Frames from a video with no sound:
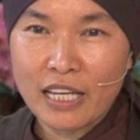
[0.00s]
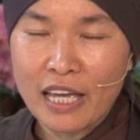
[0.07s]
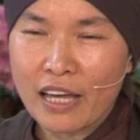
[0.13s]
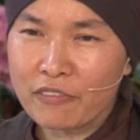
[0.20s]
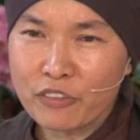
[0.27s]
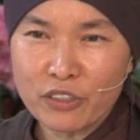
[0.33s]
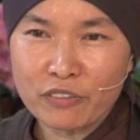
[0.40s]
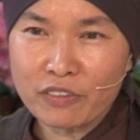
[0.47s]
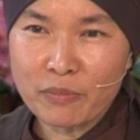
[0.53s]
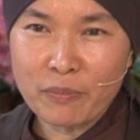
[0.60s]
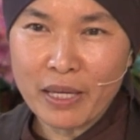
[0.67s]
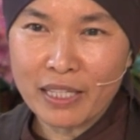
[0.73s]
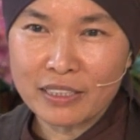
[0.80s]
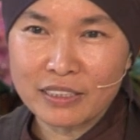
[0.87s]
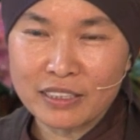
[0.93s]
"Have you ever
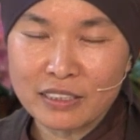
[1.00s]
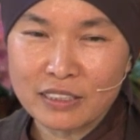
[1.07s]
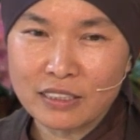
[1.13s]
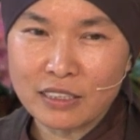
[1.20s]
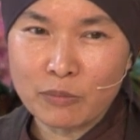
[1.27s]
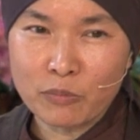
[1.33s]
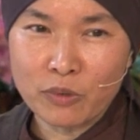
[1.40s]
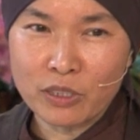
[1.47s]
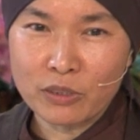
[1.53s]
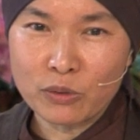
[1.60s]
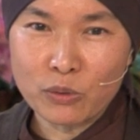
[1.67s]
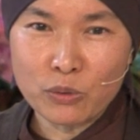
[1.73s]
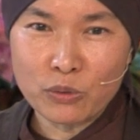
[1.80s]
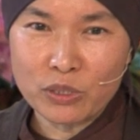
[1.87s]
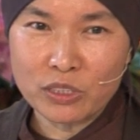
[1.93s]
met someone
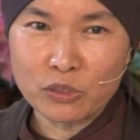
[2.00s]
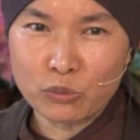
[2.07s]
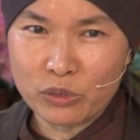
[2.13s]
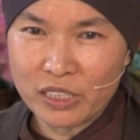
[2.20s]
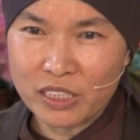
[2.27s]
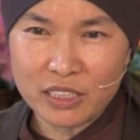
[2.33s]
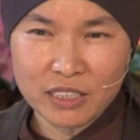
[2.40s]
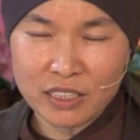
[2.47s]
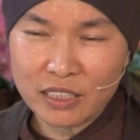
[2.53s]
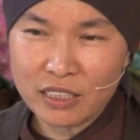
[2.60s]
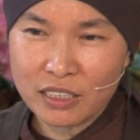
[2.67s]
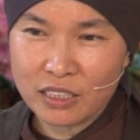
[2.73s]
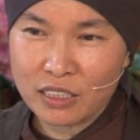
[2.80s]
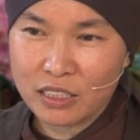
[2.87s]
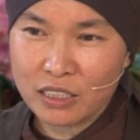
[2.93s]
who is really
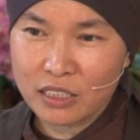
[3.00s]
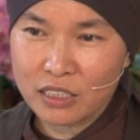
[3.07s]
sick,